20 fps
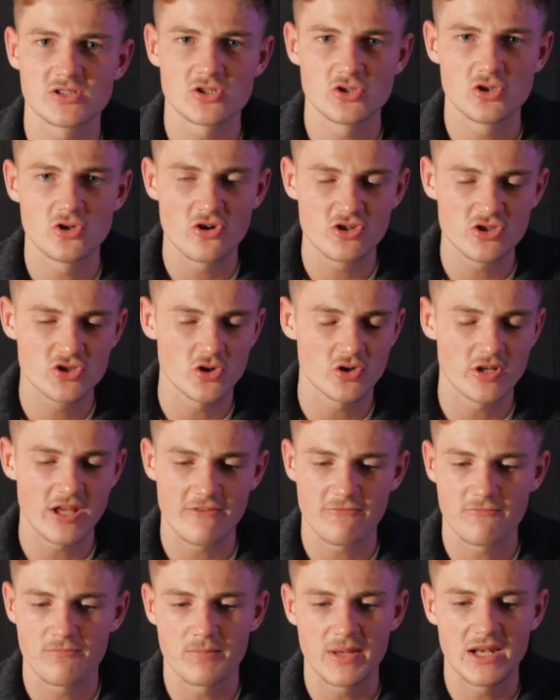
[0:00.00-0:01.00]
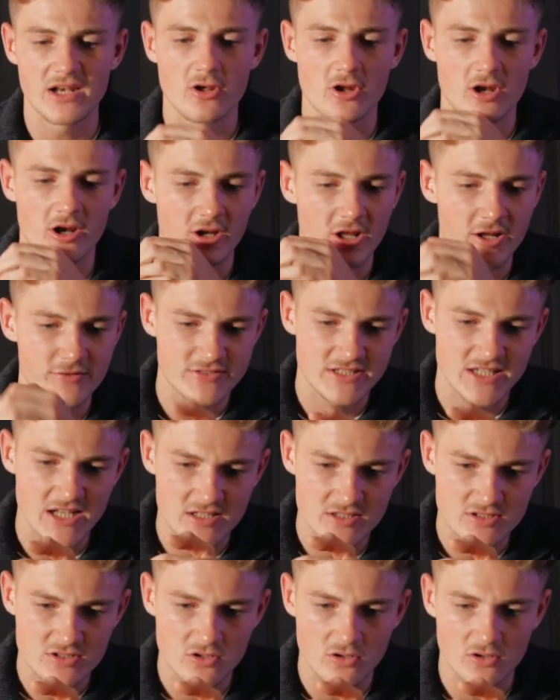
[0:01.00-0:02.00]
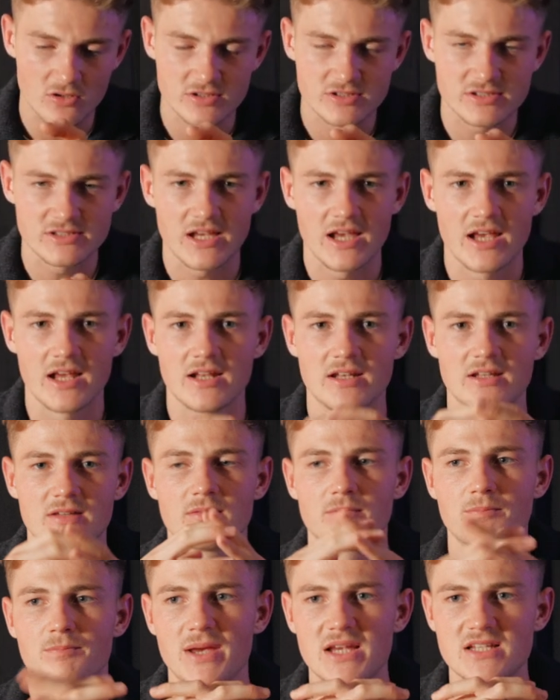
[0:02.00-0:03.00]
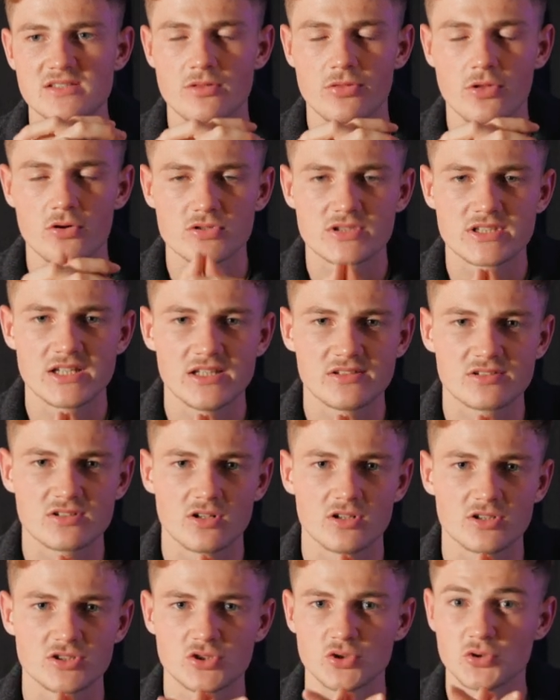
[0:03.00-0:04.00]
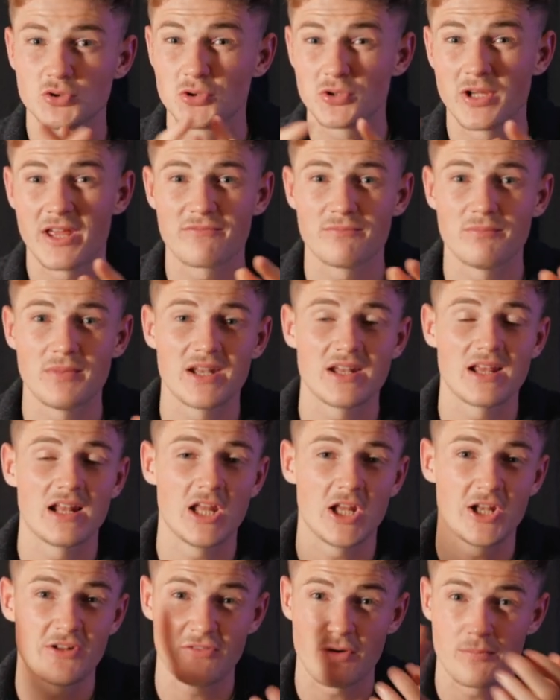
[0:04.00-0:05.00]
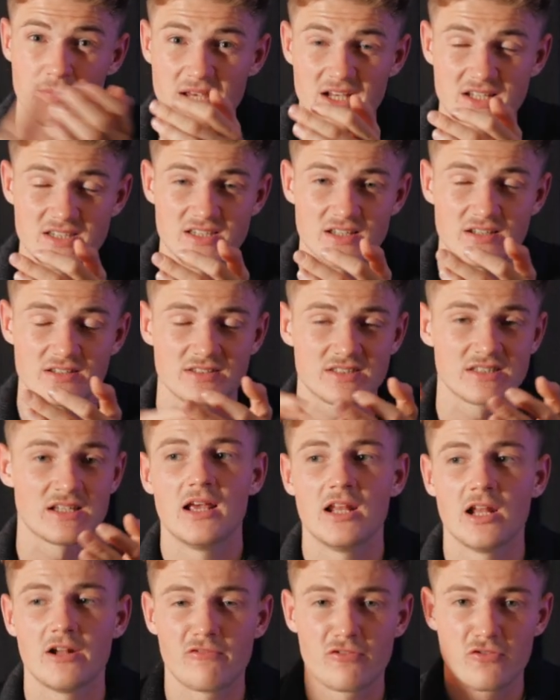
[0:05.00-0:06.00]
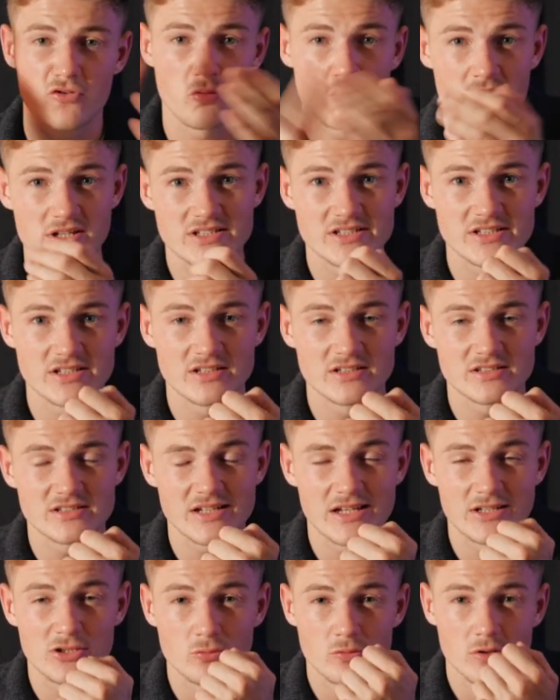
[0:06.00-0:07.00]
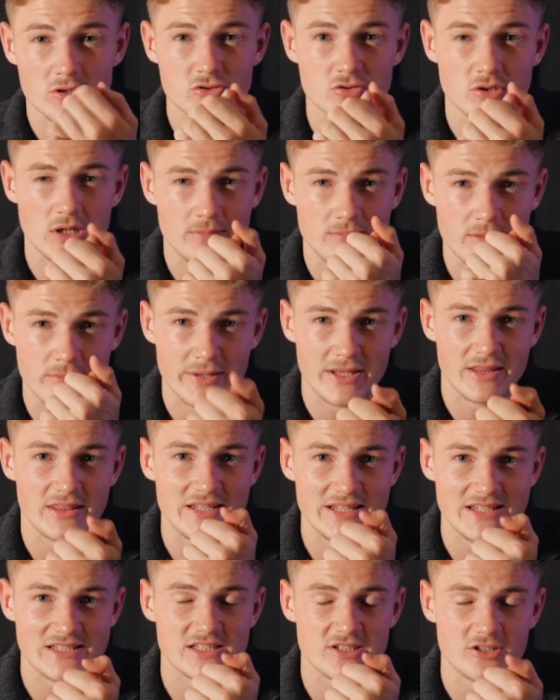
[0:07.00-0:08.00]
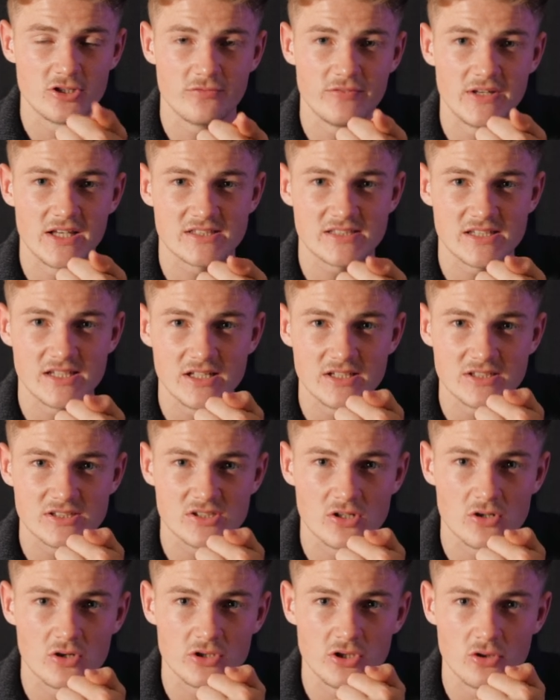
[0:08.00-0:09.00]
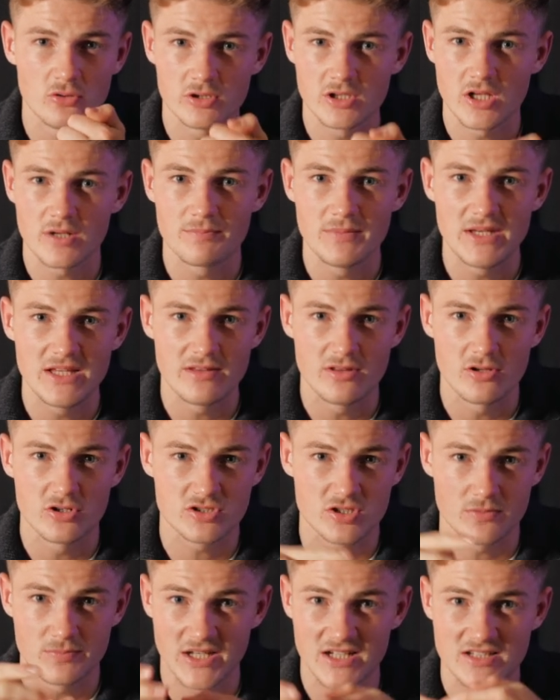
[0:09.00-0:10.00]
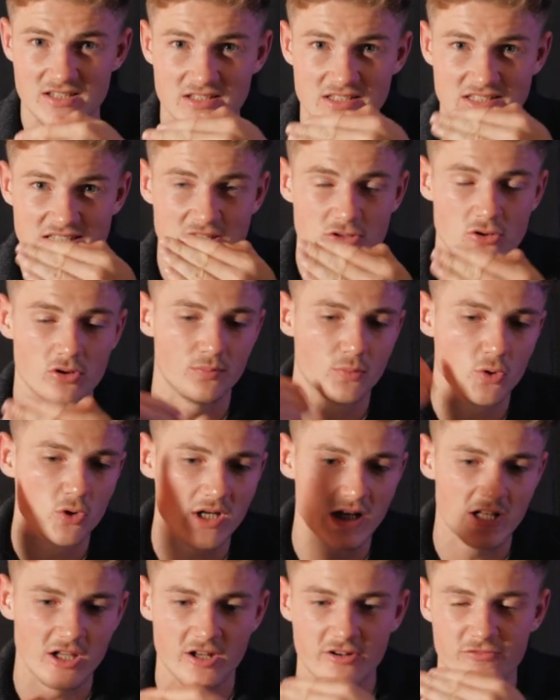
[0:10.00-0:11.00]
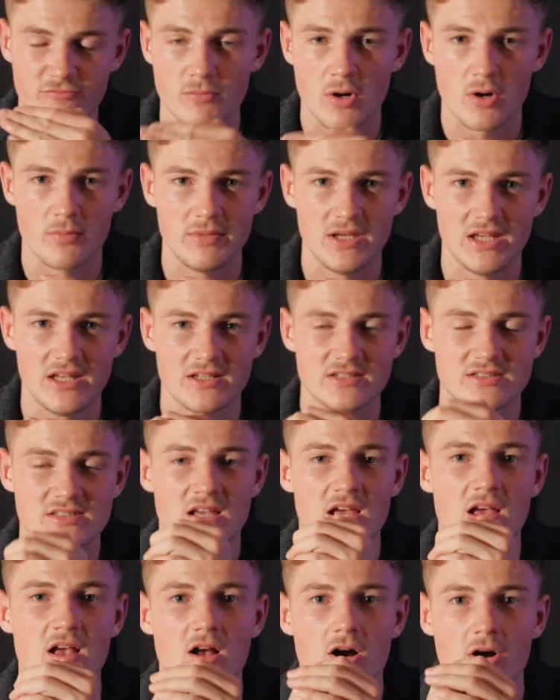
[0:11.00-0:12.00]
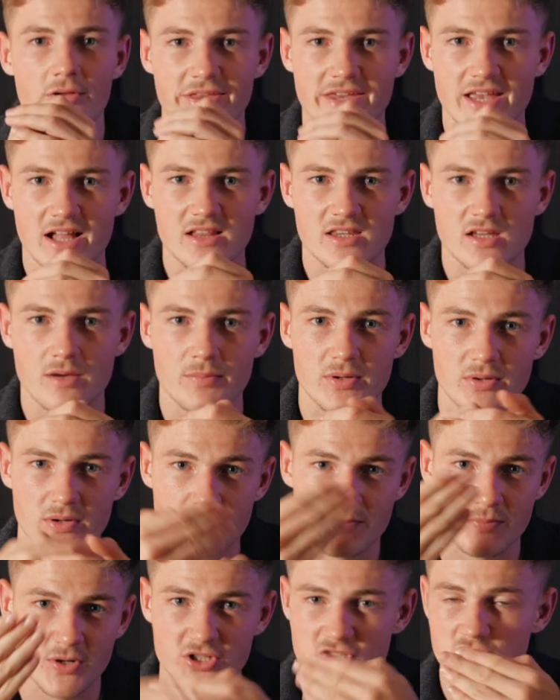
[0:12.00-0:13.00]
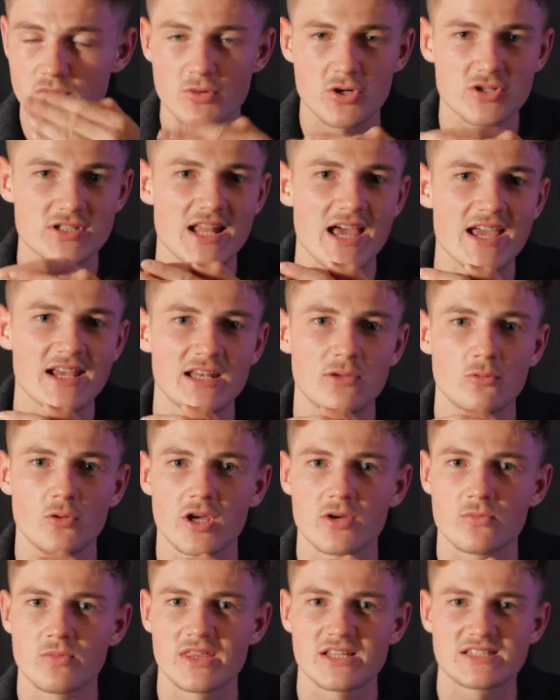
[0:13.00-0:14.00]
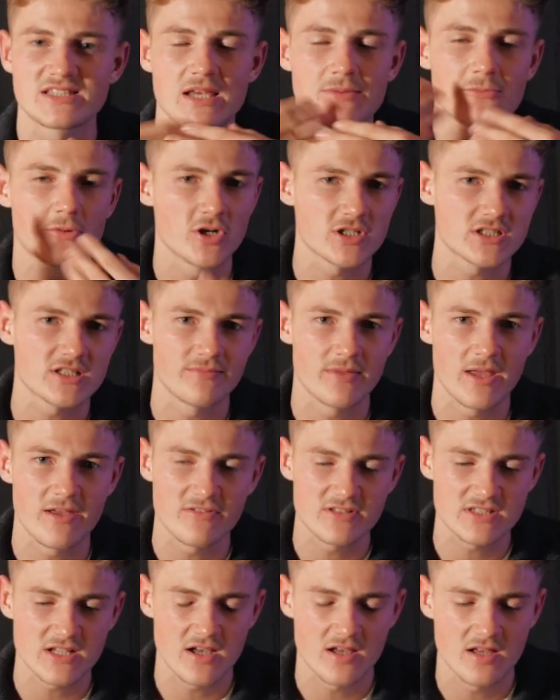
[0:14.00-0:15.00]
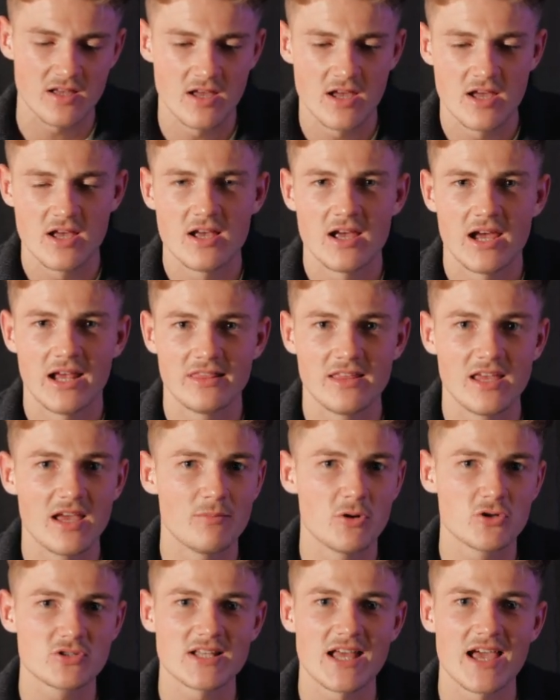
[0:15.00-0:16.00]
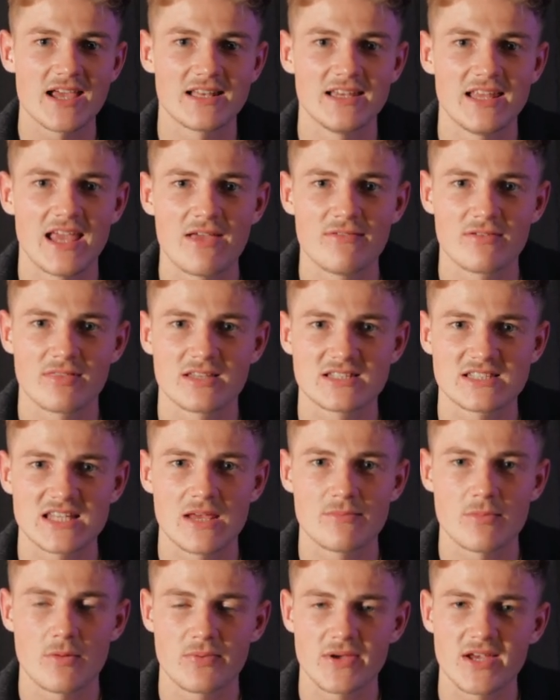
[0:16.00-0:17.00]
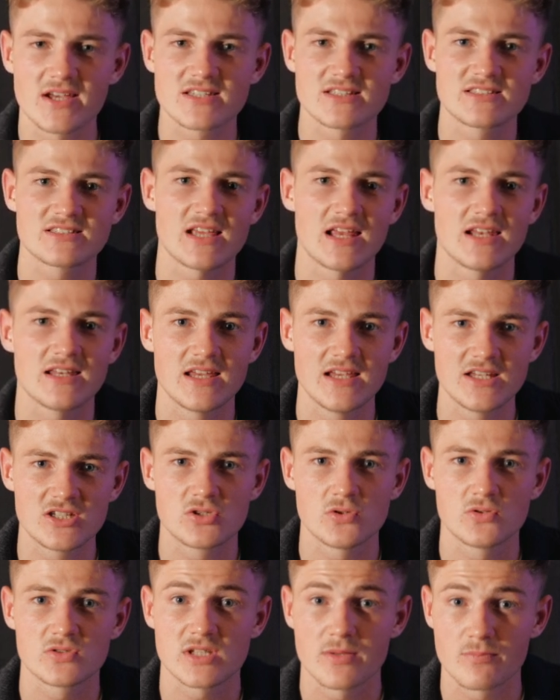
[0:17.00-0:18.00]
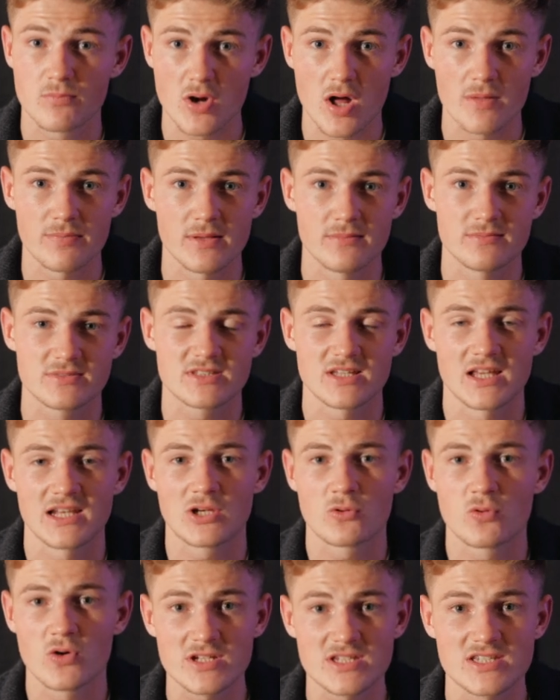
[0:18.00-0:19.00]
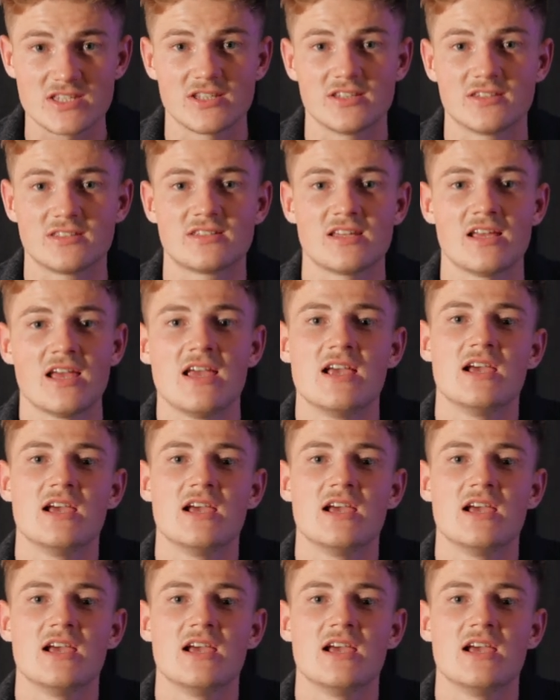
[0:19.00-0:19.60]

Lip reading: So you should have been on a lot of sales calls. And based on those sales calls, you should have met a lot of objections, a lot of questions. And you want to implement these in your VSL so you'll not meet those objections and you'll book a lot of more meetings on the calendar, because you're most likely working with the same customer avatar and they are most likely having the same objections and issues and problems and questions.